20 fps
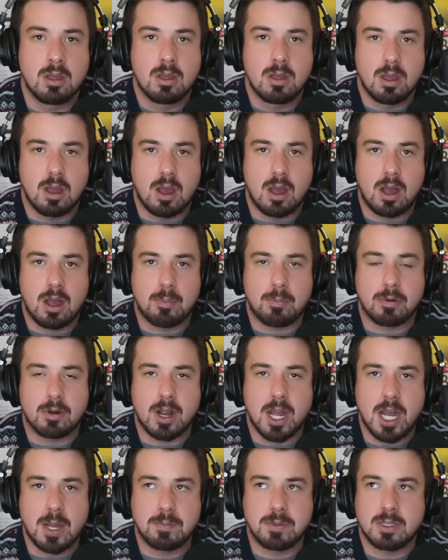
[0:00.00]

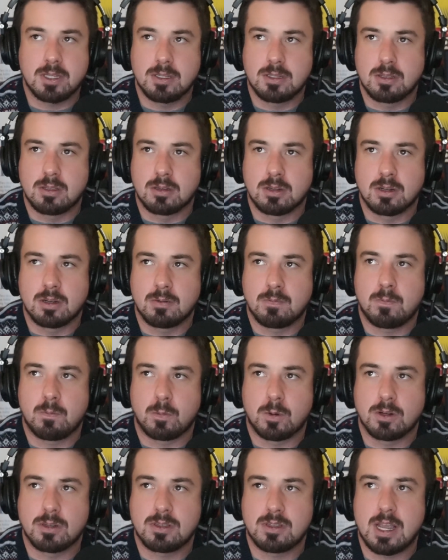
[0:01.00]
Perhaps, because there
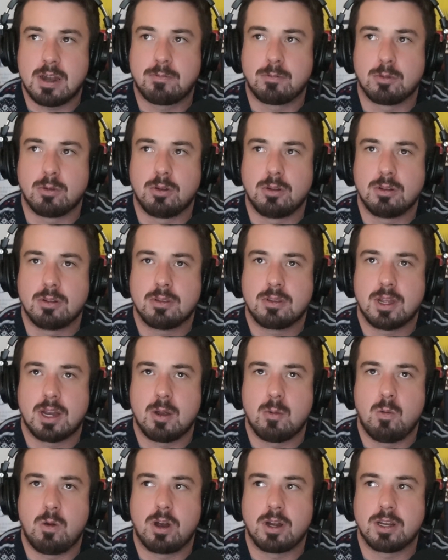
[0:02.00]
were several that I
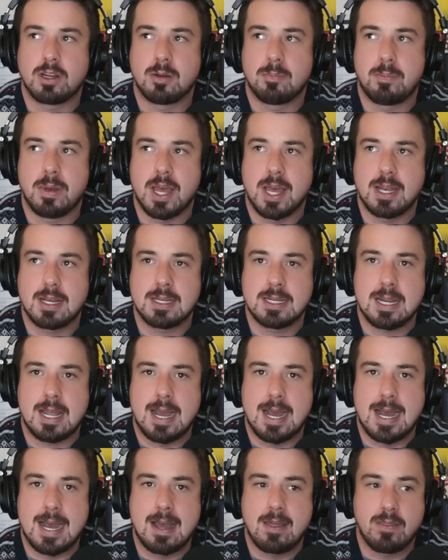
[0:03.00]
wanted to bet
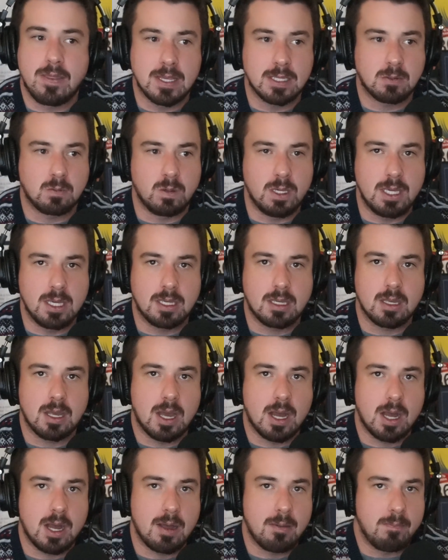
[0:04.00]
this week,
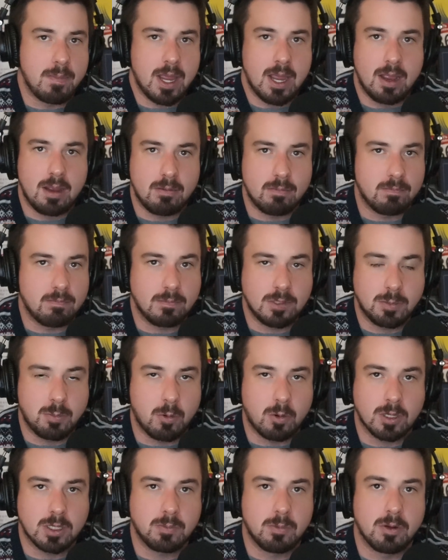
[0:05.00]
and
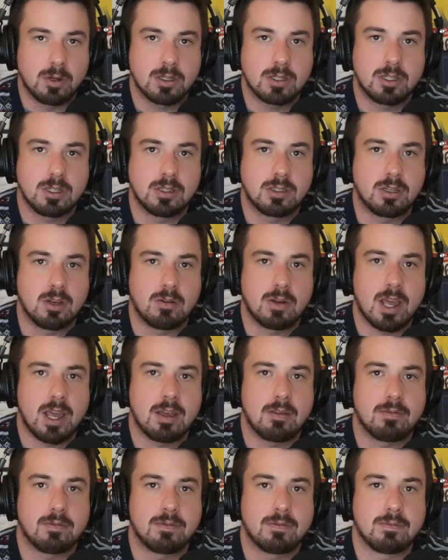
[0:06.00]
sportsbooks just don't
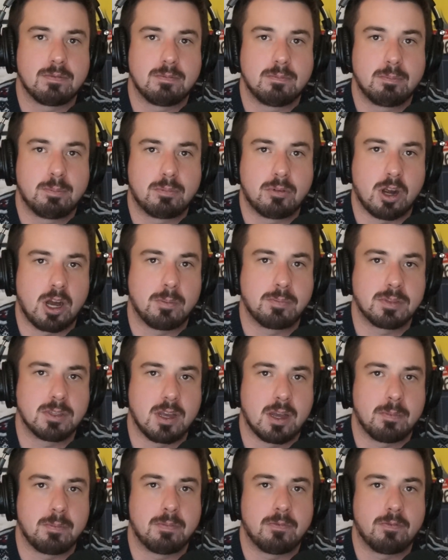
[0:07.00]
have props
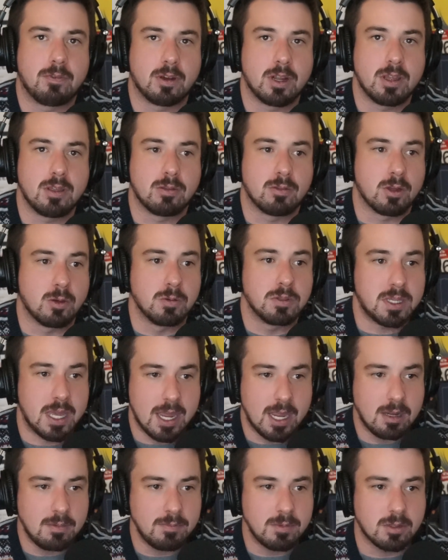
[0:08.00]
up for either those
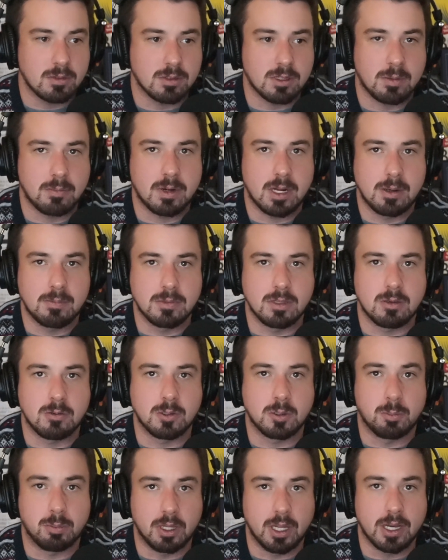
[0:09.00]
games or sometimes
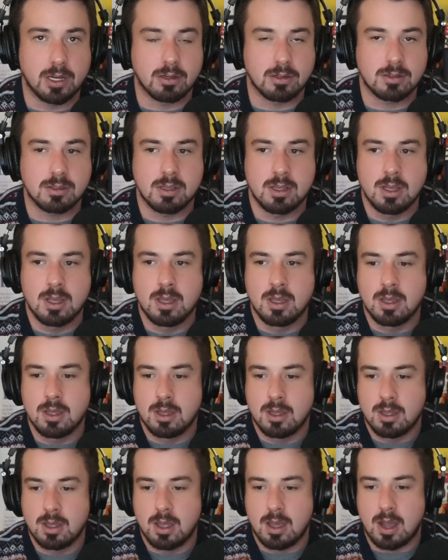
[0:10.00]
those players.
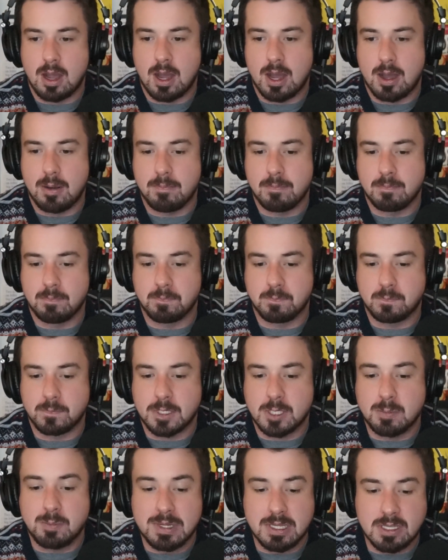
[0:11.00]

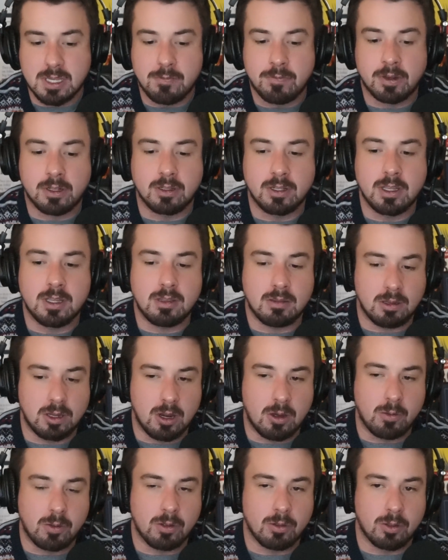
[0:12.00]
Specifically,
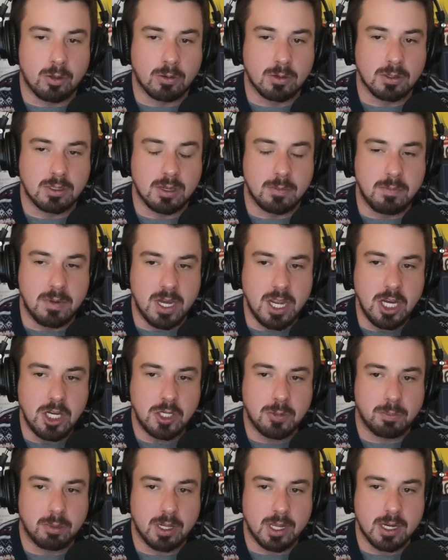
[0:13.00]
there are some
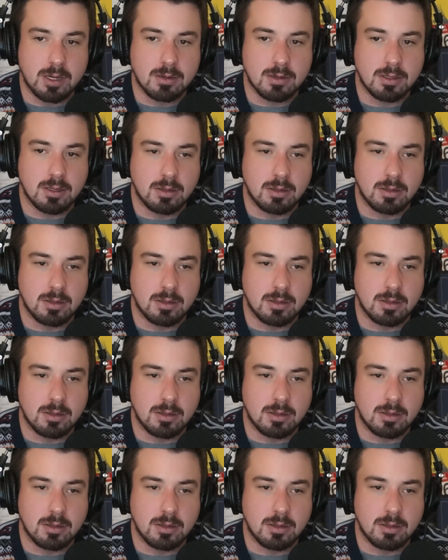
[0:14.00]
niche players.